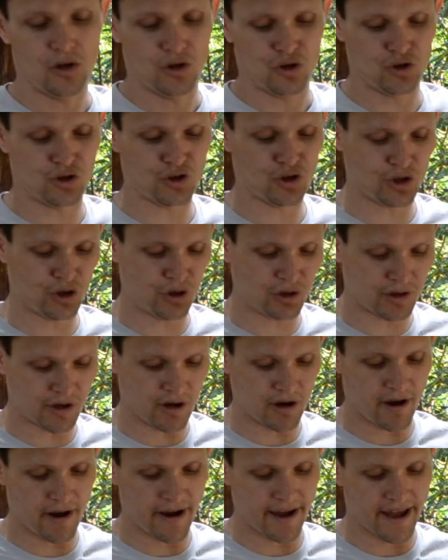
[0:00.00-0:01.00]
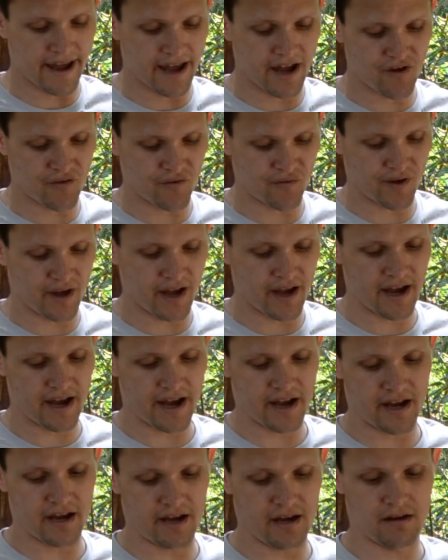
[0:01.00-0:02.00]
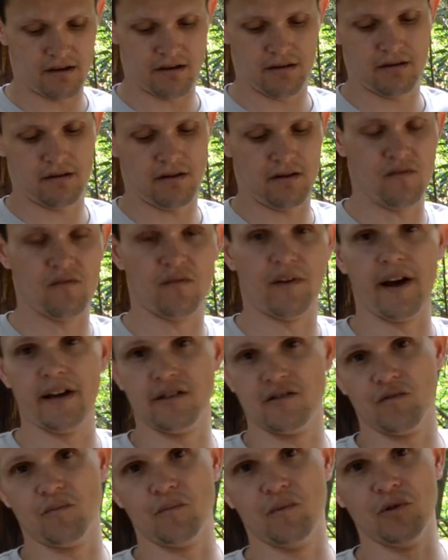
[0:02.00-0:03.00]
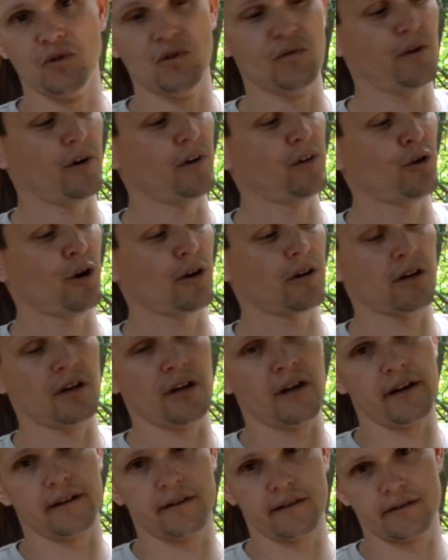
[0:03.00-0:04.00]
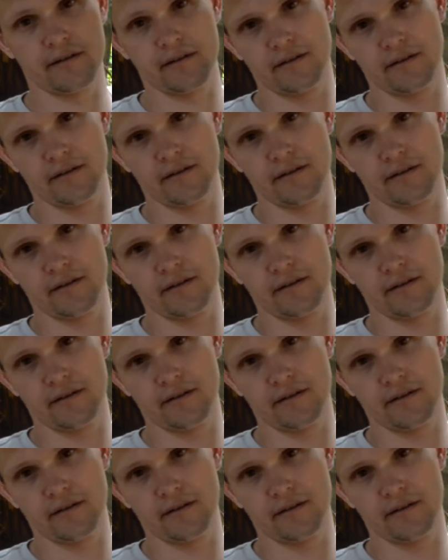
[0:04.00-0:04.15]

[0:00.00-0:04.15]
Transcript: should I have a evasive maneuvering throughout the night.